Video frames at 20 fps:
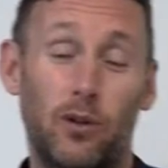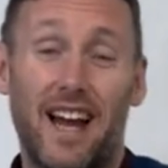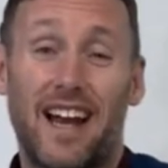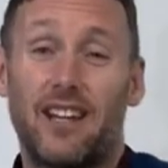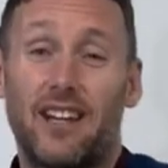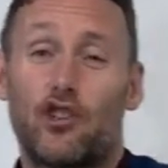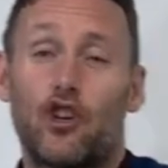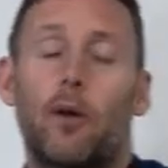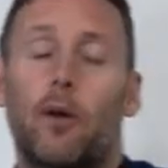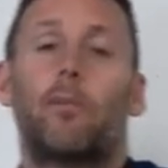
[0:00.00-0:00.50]
And
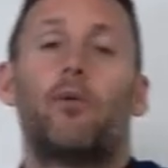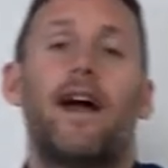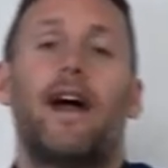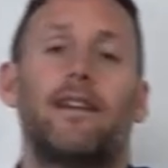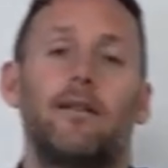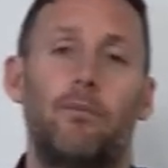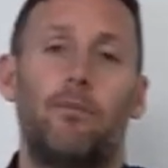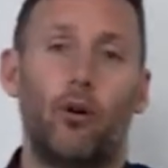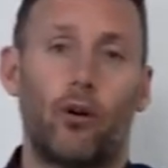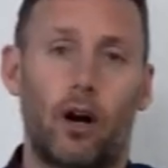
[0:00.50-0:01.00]
that is your
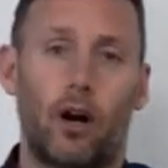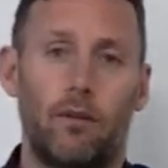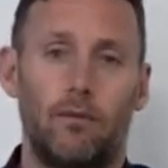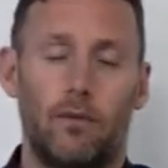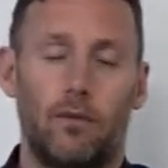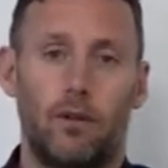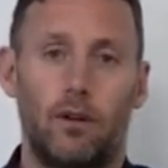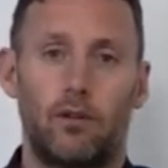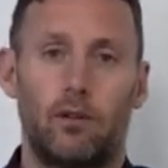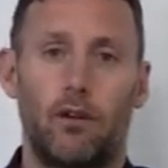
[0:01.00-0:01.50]
bread and
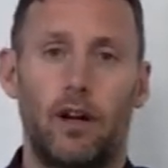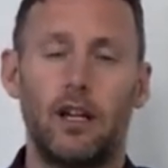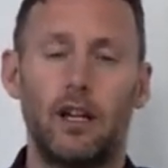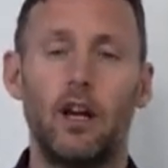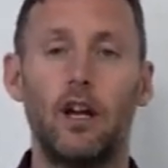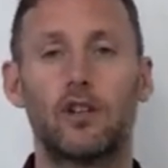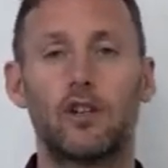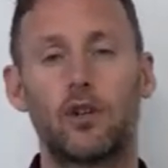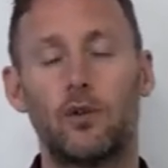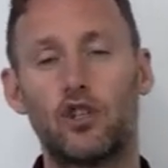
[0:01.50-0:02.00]
butter, right?